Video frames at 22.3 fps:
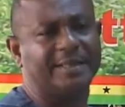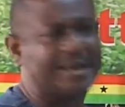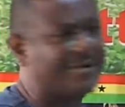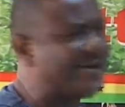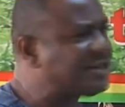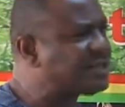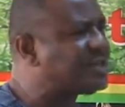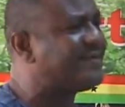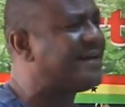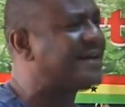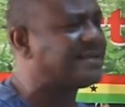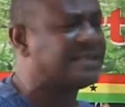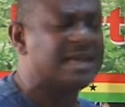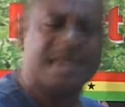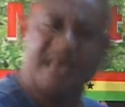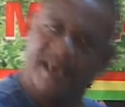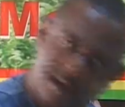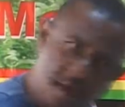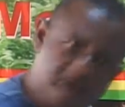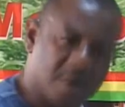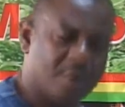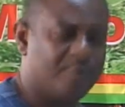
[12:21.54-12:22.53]
The rest of us,
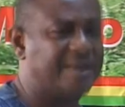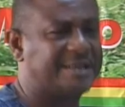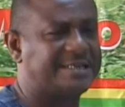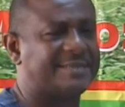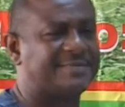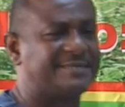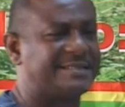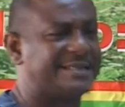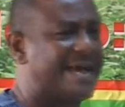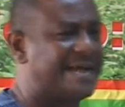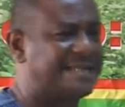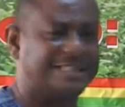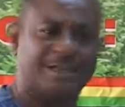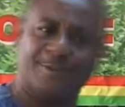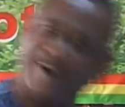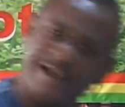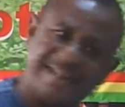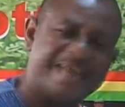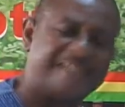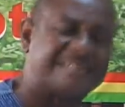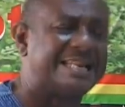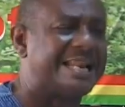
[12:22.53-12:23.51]
we subsidized it,
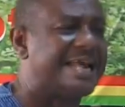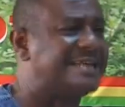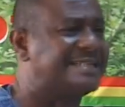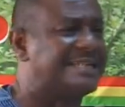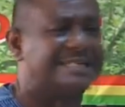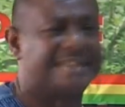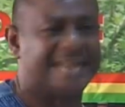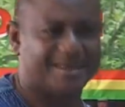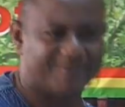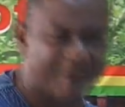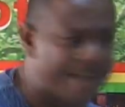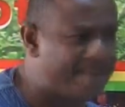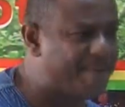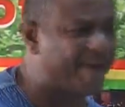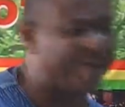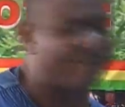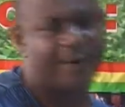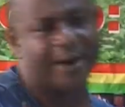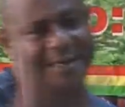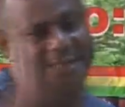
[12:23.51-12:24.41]
we nationalized the debt, we paid for